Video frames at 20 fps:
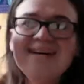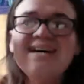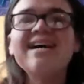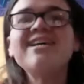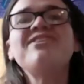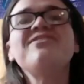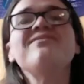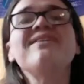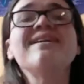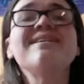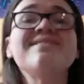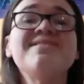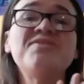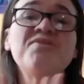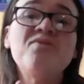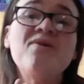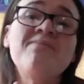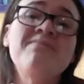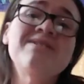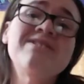and you guys know
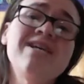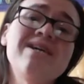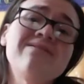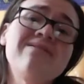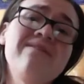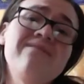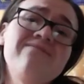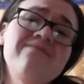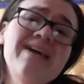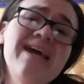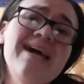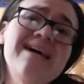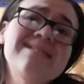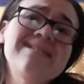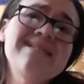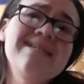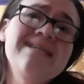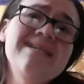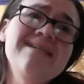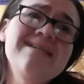how much I love
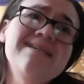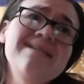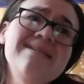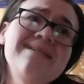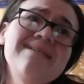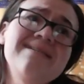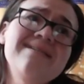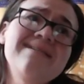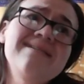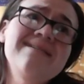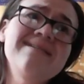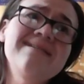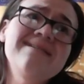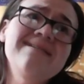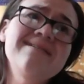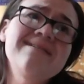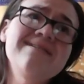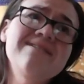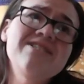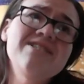
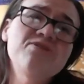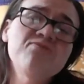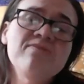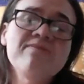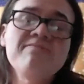Cassie. She's one of